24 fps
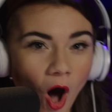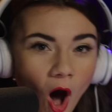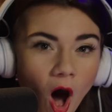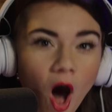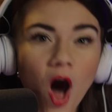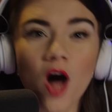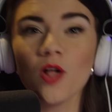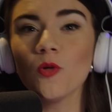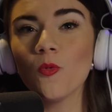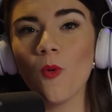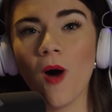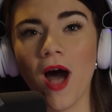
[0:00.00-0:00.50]

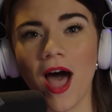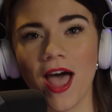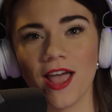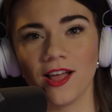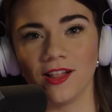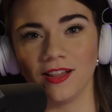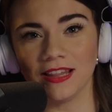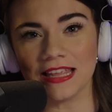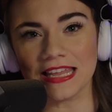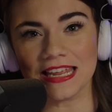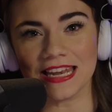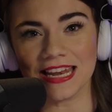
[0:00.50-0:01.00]
all
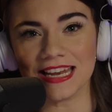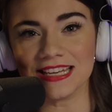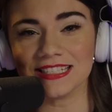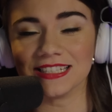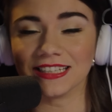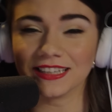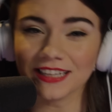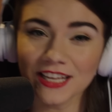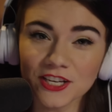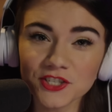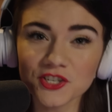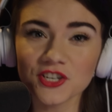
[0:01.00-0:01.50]
while eating
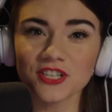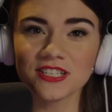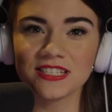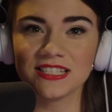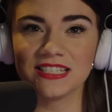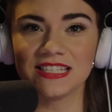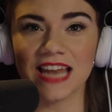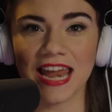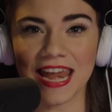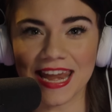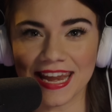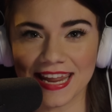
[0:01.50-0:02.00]
delicious
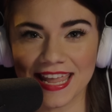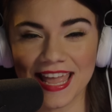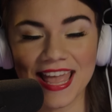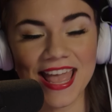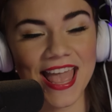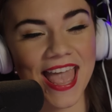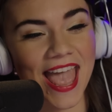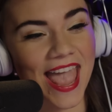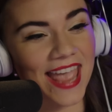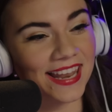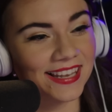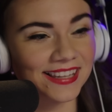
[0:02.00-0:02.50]
steak
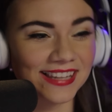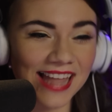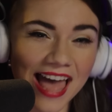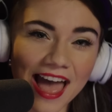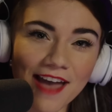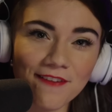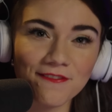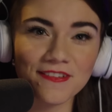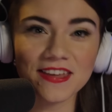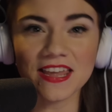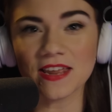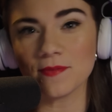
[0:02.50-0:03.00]
and
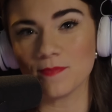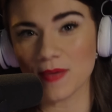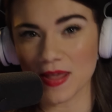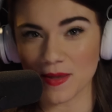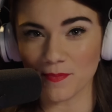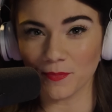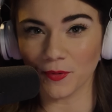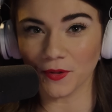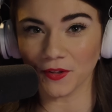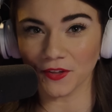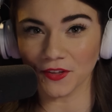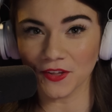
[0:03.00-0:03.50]
laughing at
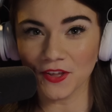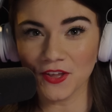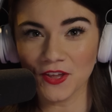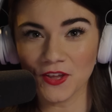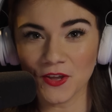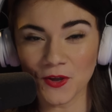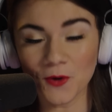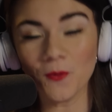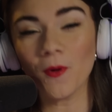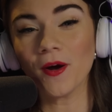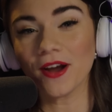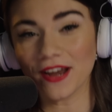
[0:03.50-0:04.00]
people
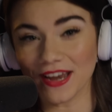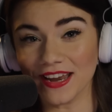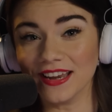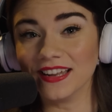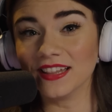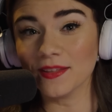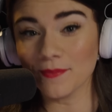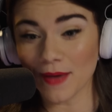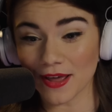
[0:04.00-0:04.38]
who are in the